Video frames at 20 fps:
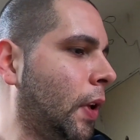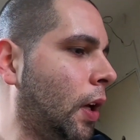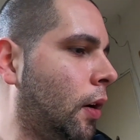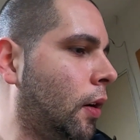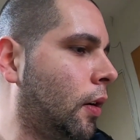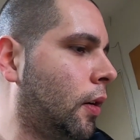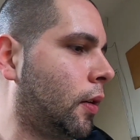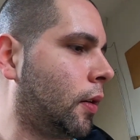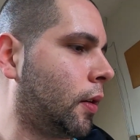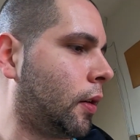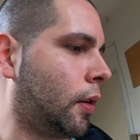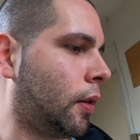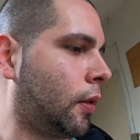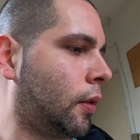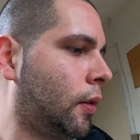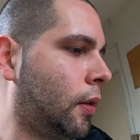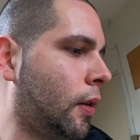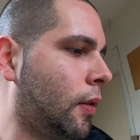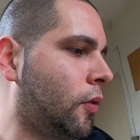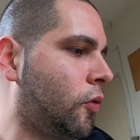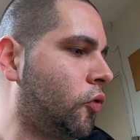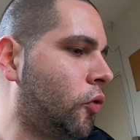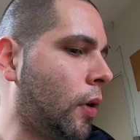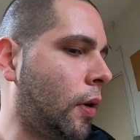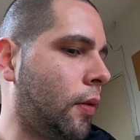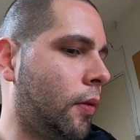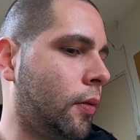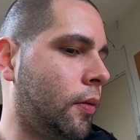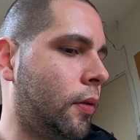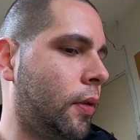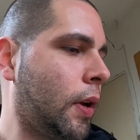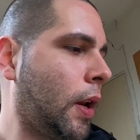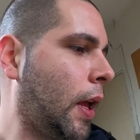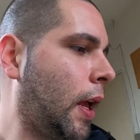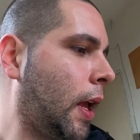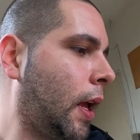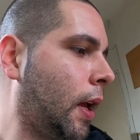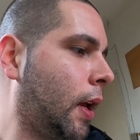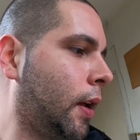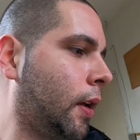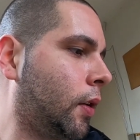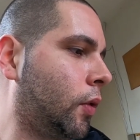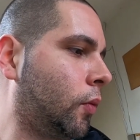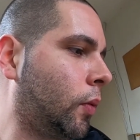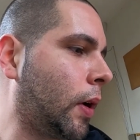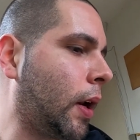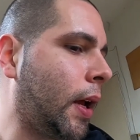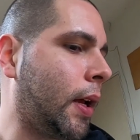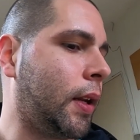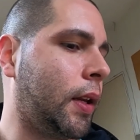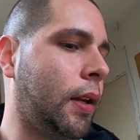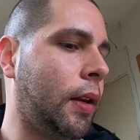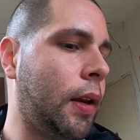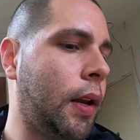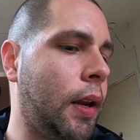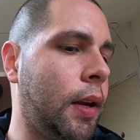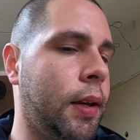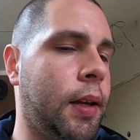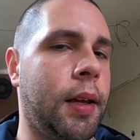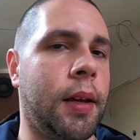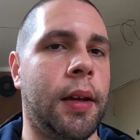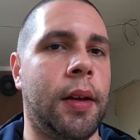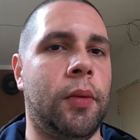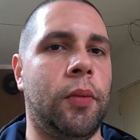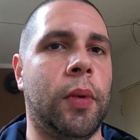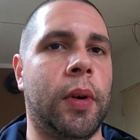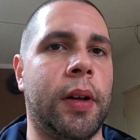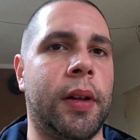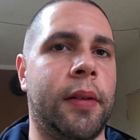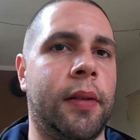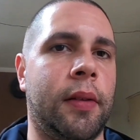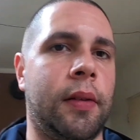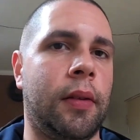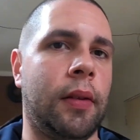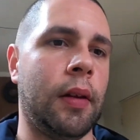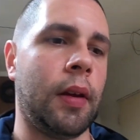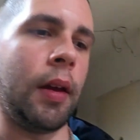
on this drone, and what I did was